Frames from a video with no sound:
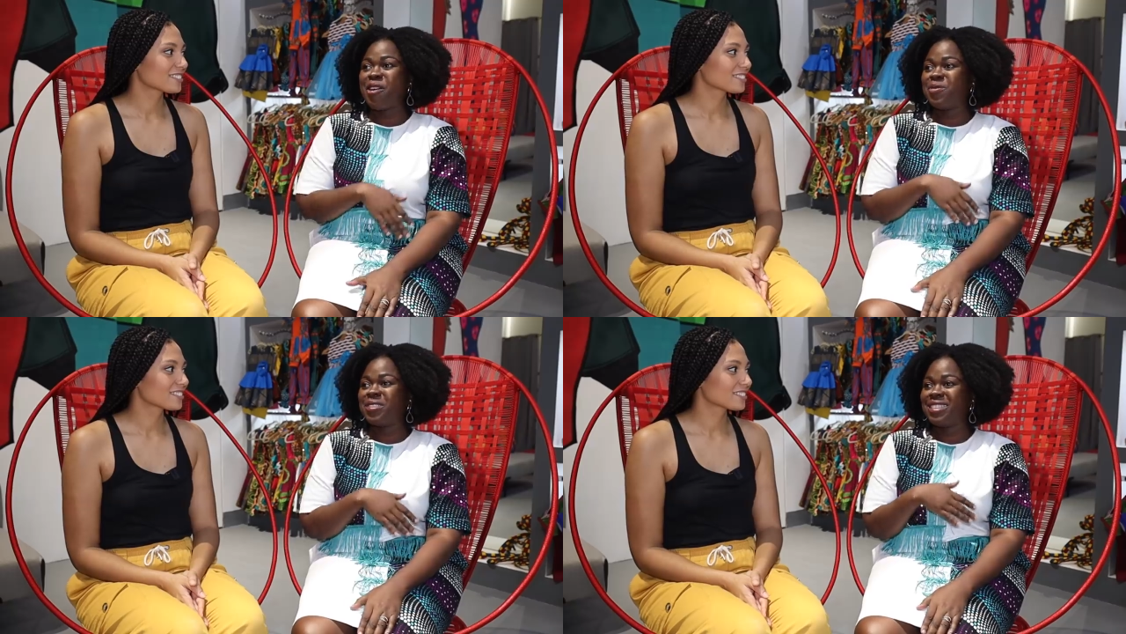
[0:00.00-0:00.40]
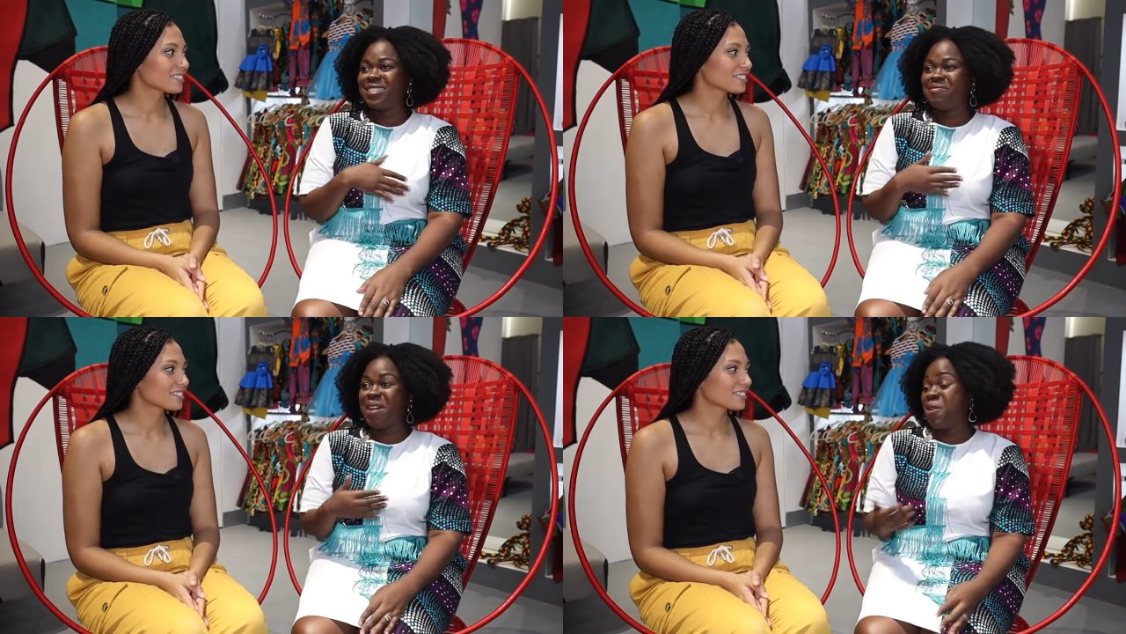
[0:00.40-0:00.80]
Speaker 1: I was
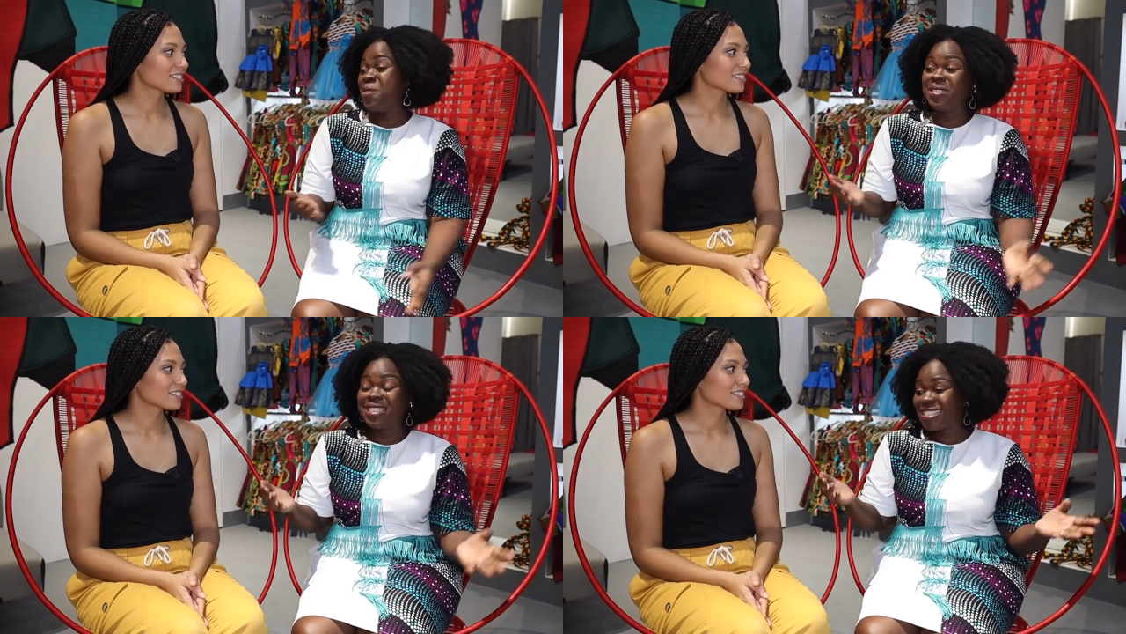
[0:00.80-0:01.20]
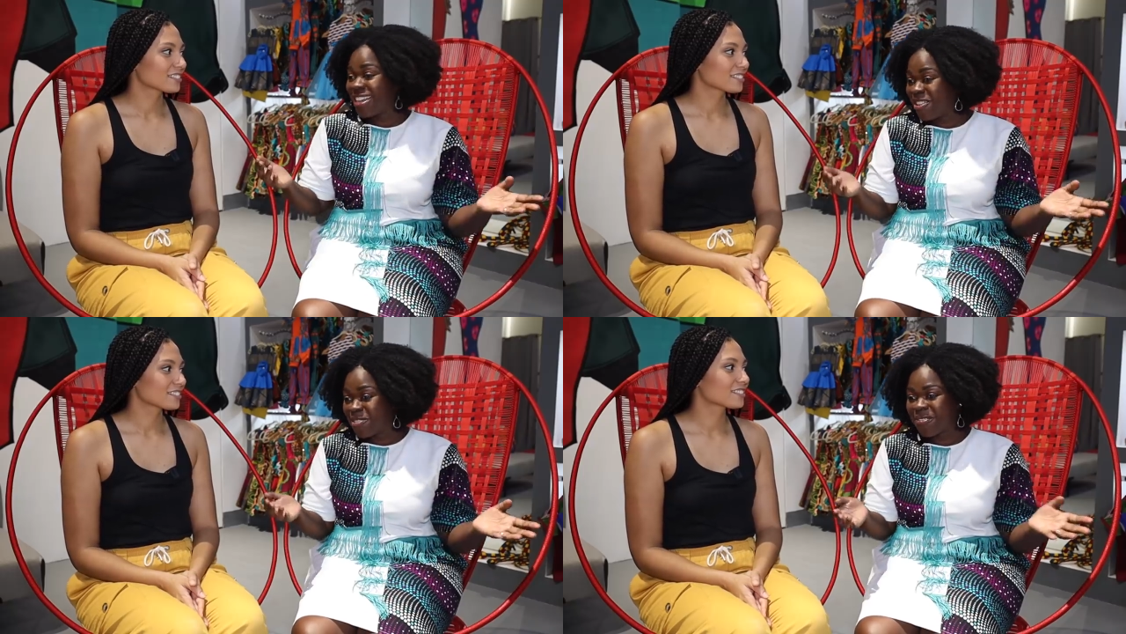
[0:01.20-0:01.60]
my own
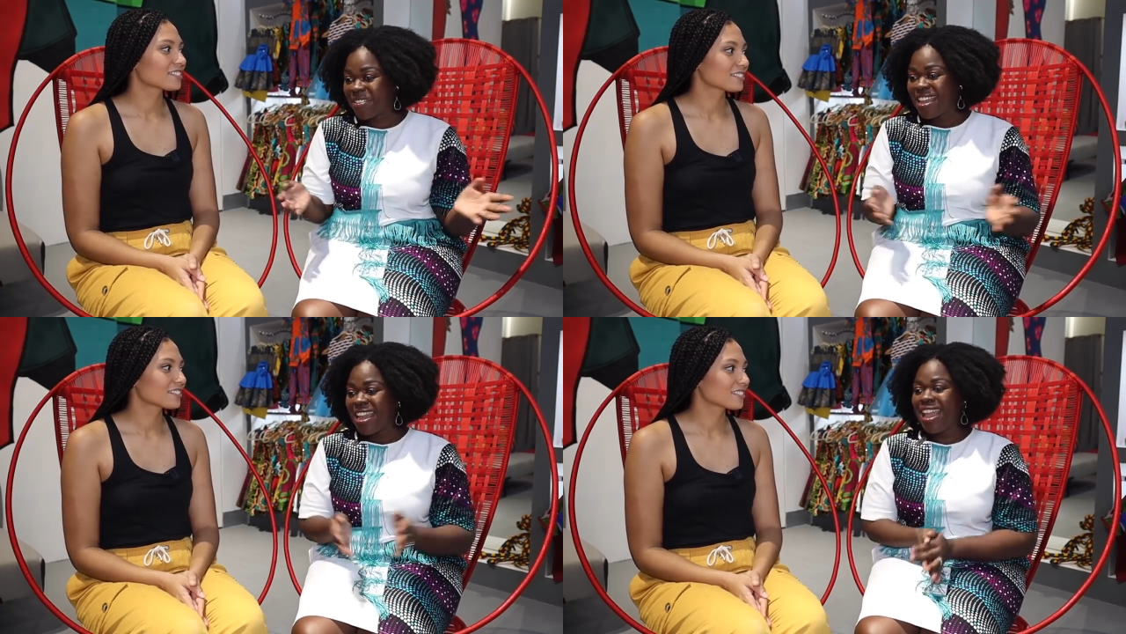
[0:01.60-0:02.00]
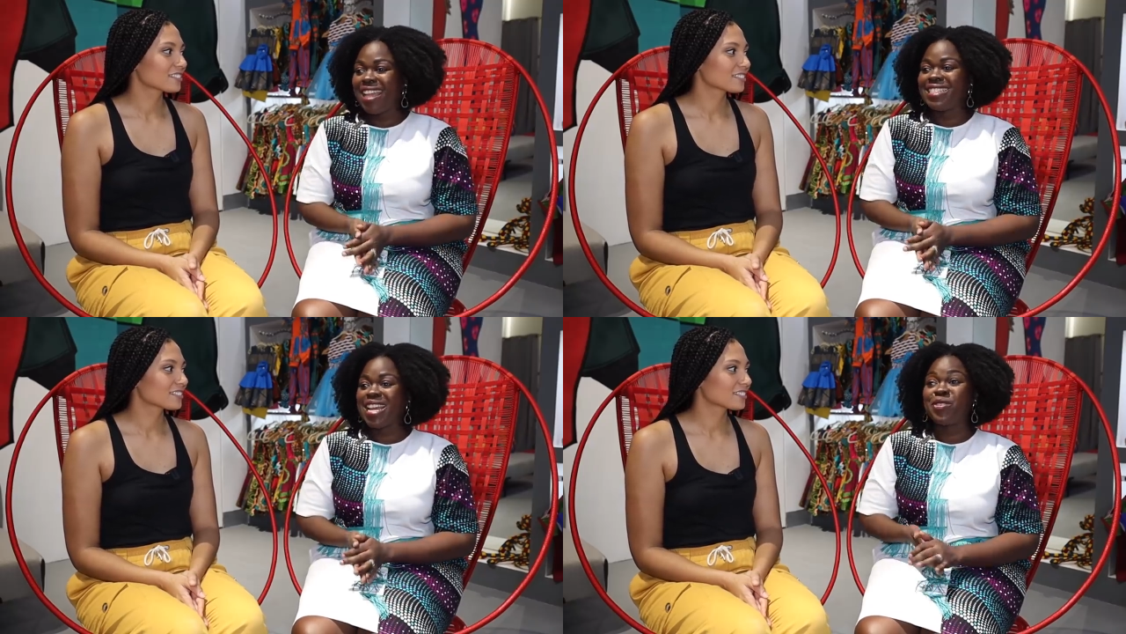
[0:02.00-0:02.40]
self
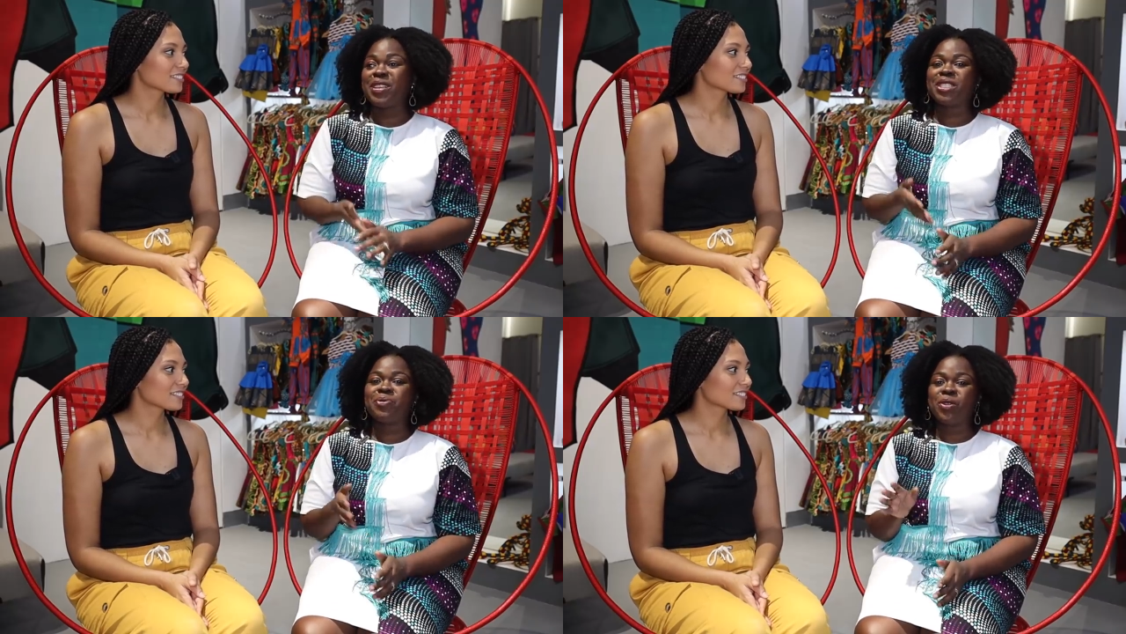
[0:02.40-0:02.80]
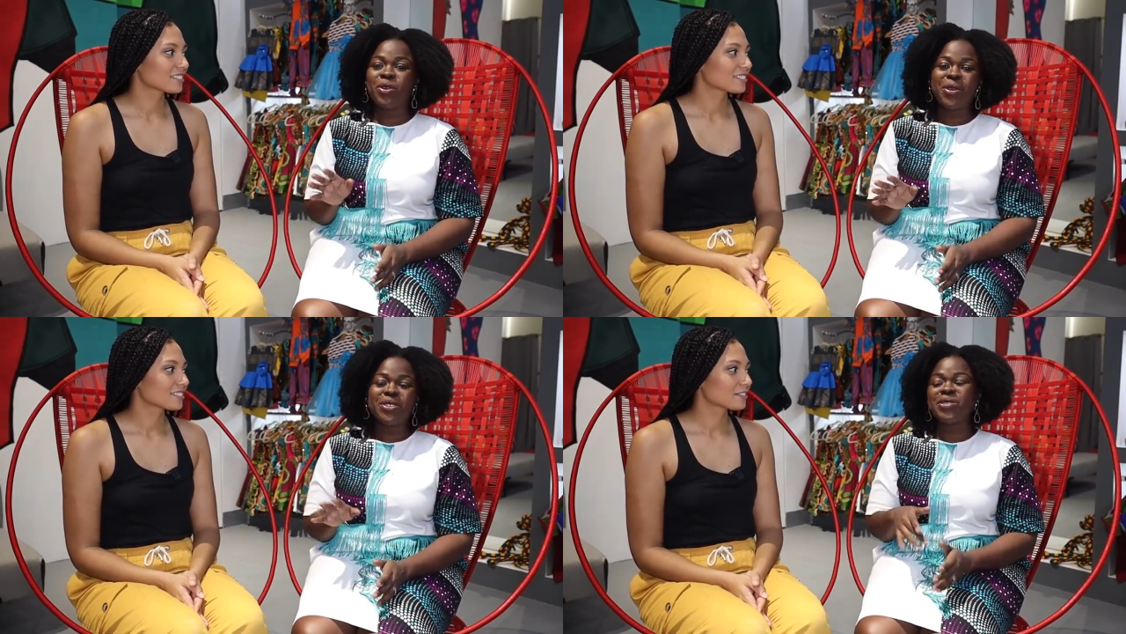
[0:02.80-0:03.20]
and I could
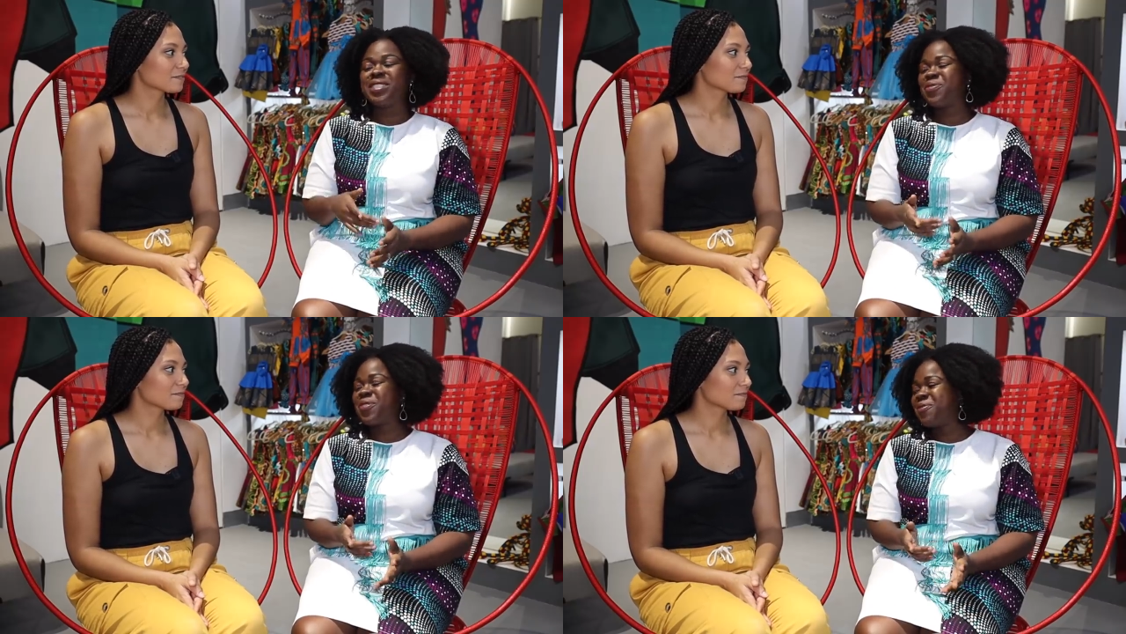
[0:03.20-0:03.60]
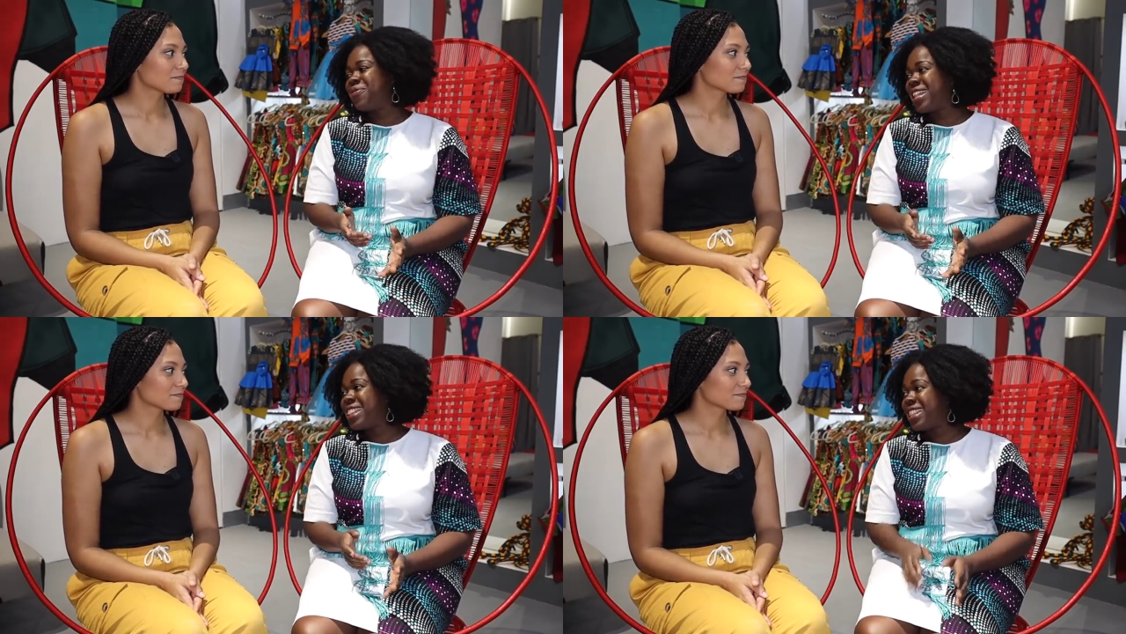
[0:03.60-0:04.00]
explore, do different
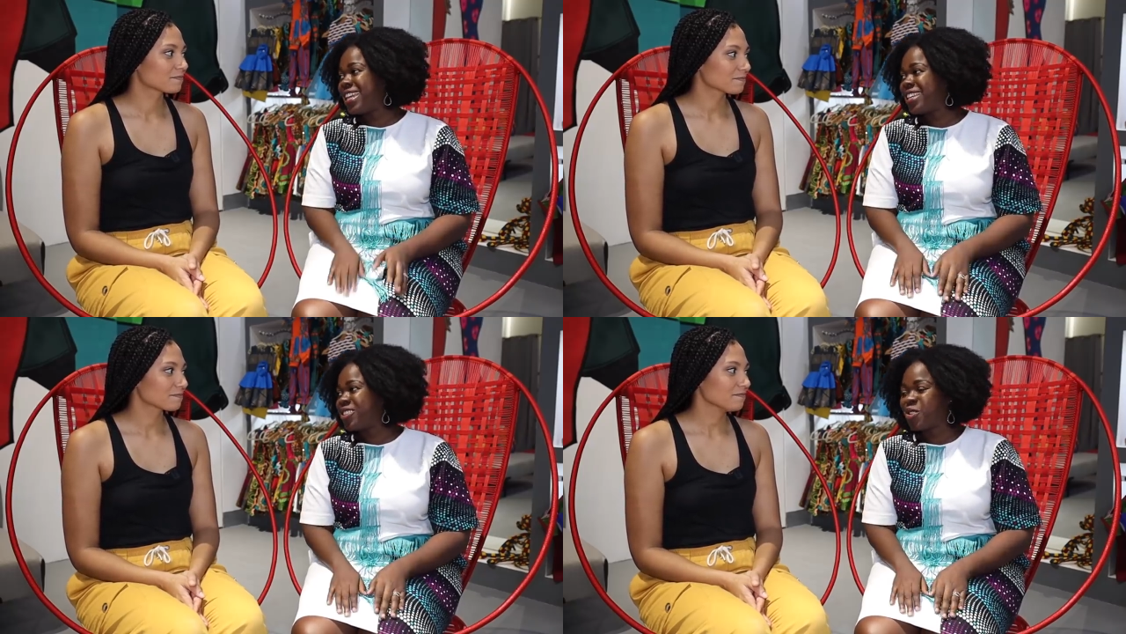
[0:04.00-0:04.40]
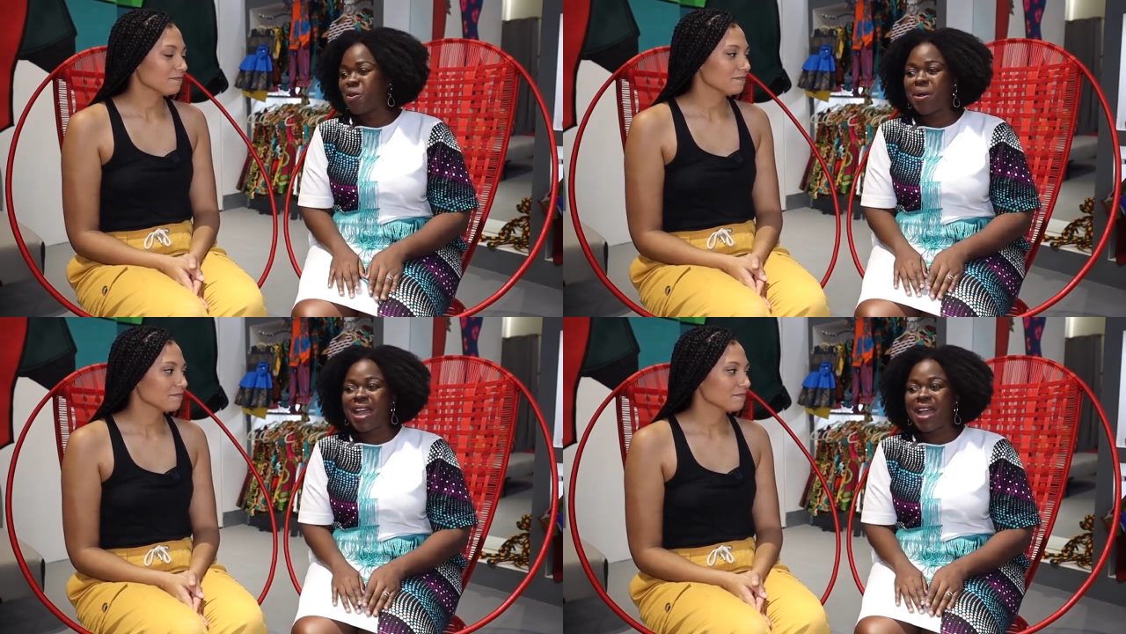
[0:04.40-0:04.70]
fun things. So